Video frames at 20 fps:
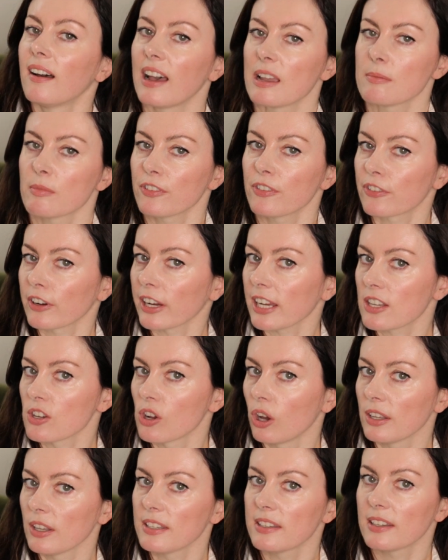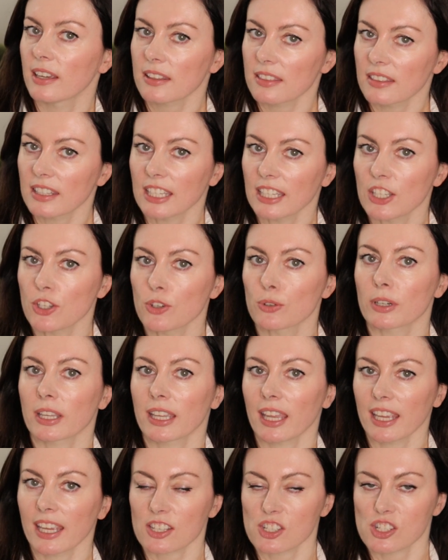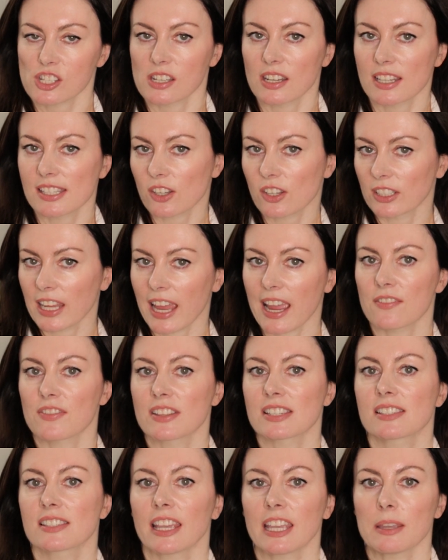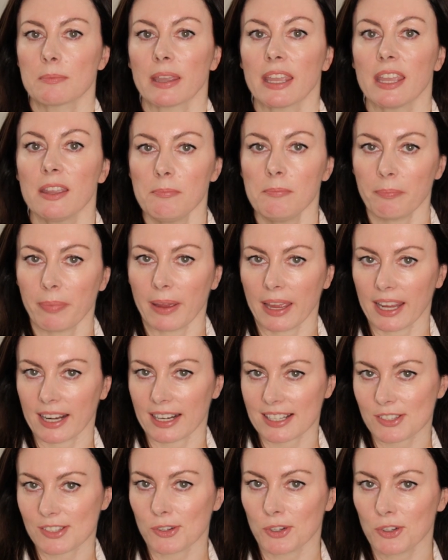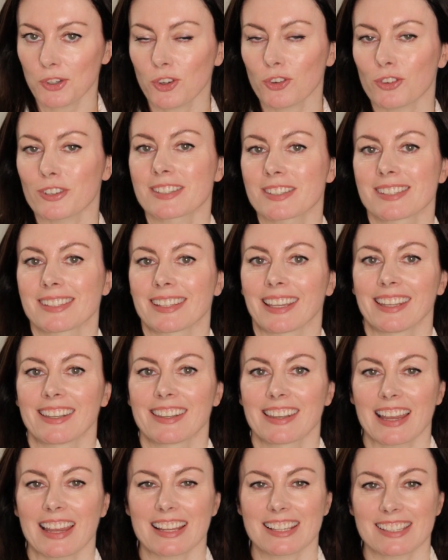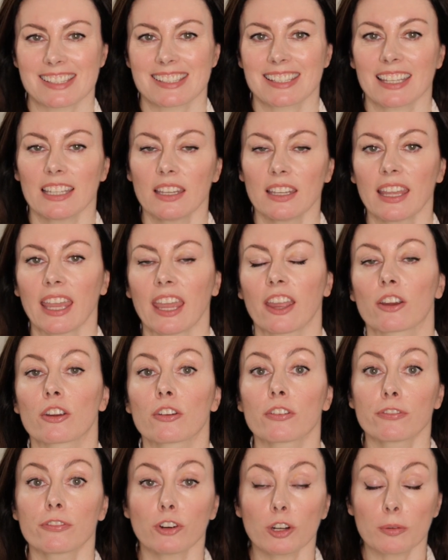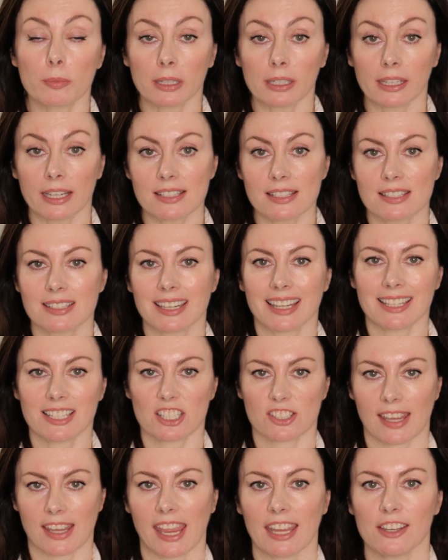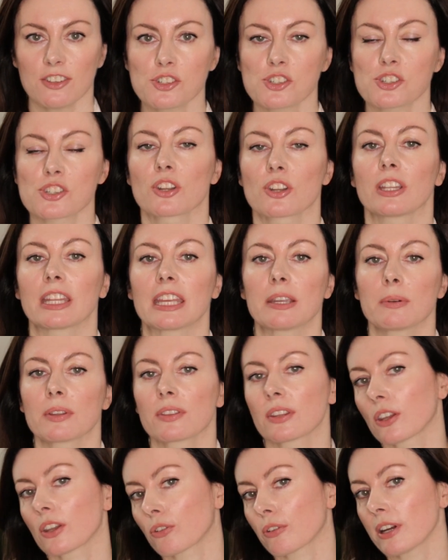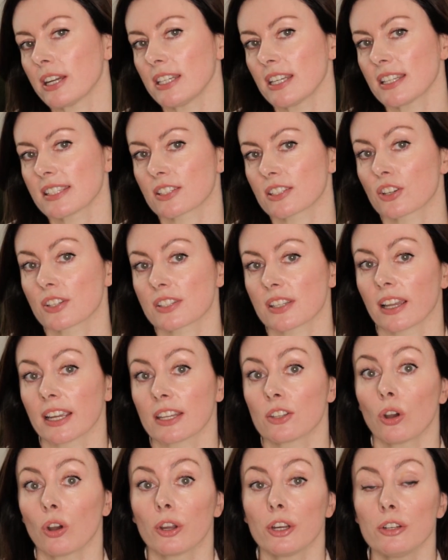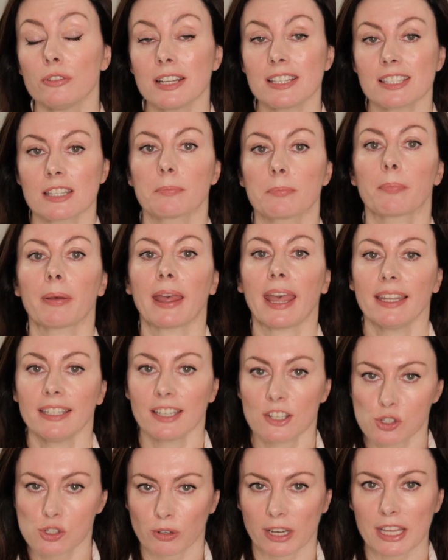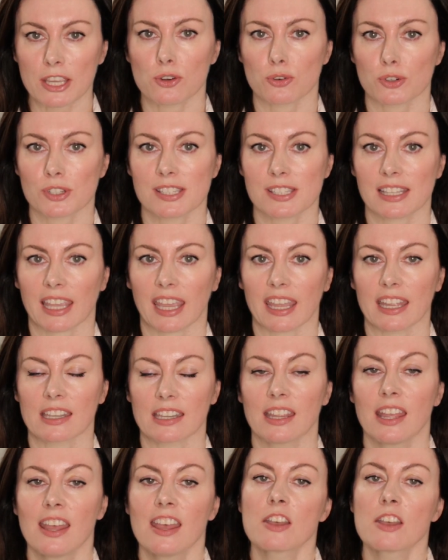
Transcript: I'm afraid not. Nothing in your kitchen is going to have the same impact on your skin as skincare formulated intentionally with ingredients that are designed not only to penetrate your skin,